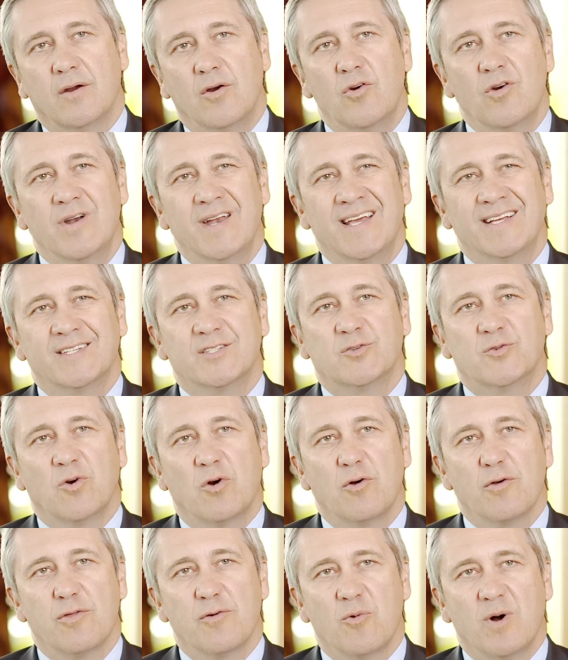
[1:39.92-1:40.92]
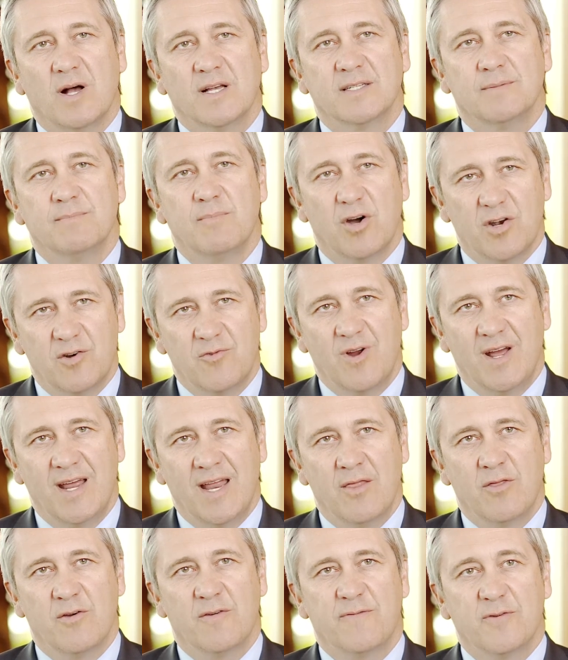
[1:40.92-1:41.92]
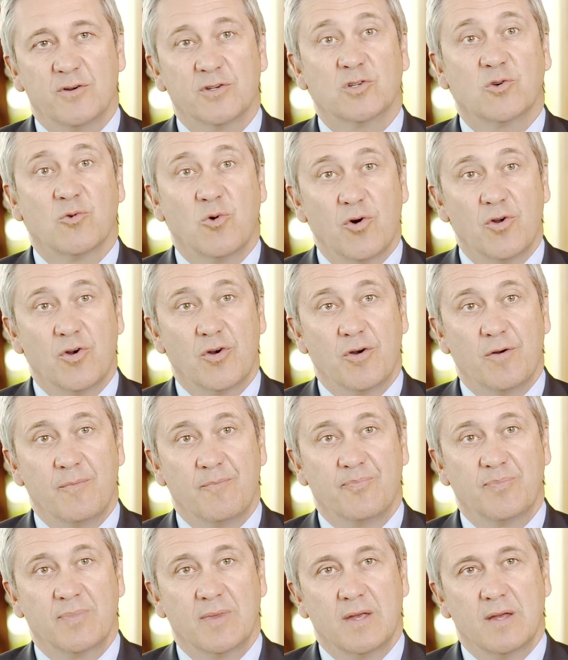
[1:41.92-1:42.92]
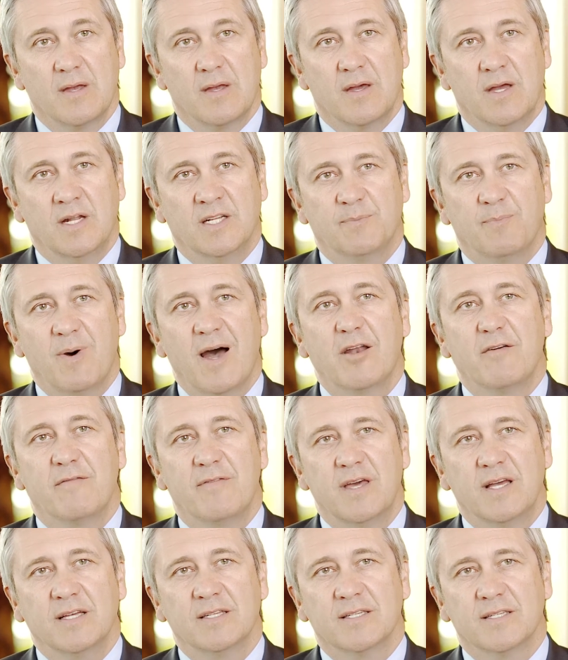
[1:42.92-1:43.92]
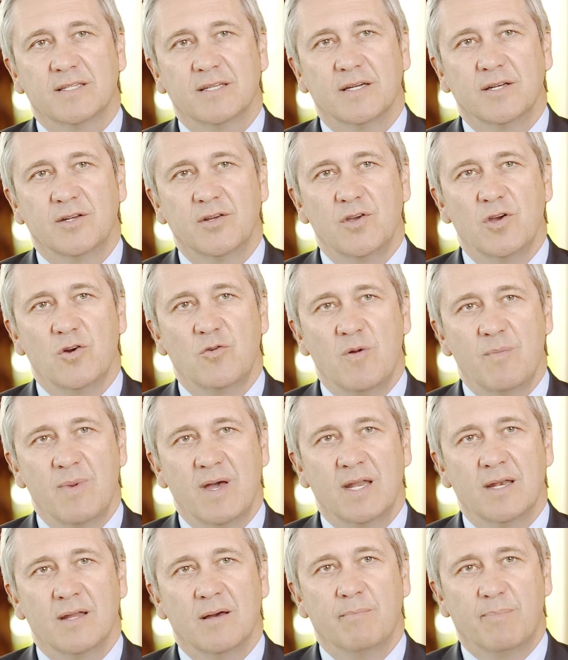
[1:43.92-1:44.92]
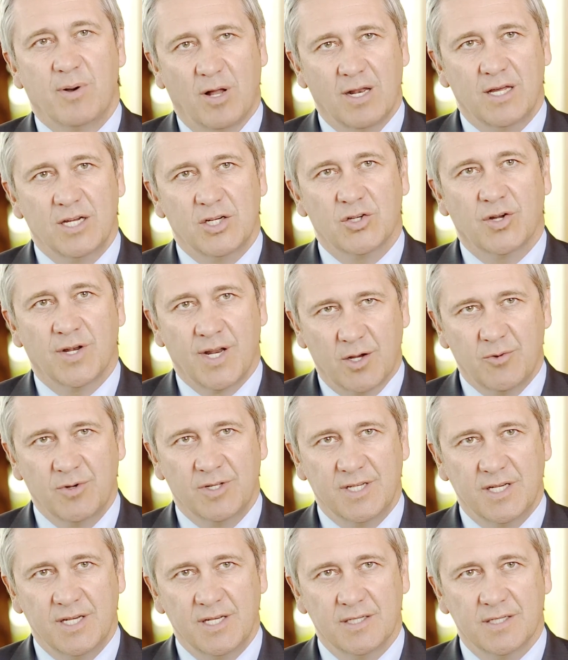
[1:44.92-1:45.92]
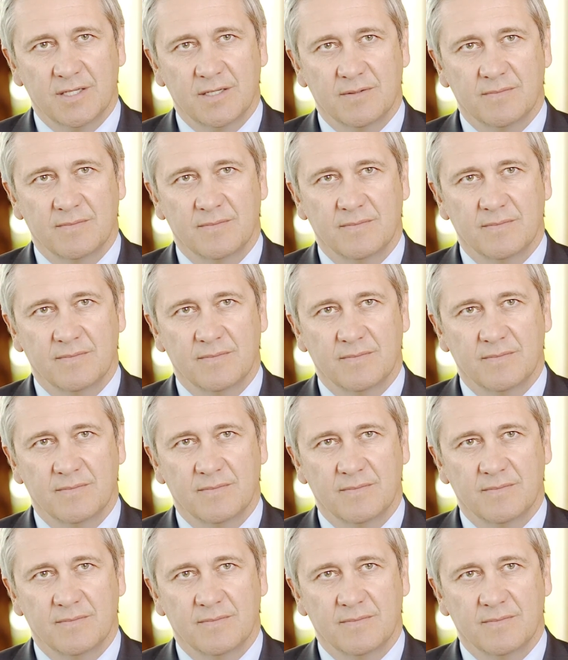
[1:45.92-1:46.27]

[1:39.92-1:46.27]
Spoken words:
Earnings growth was moderate in the first quarter. In spite of this, do you remain bullish on equities?